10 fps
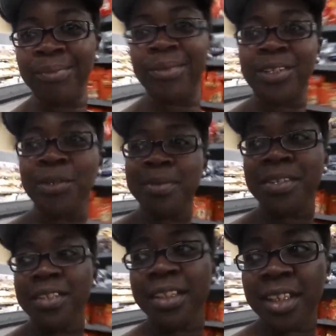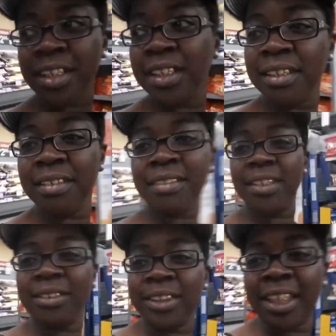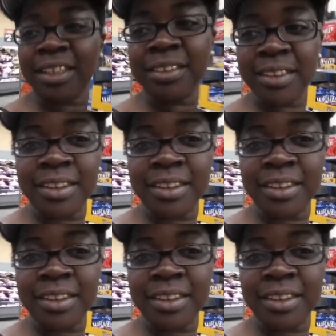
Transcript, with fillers: Scooby's still a kid. Told y'all.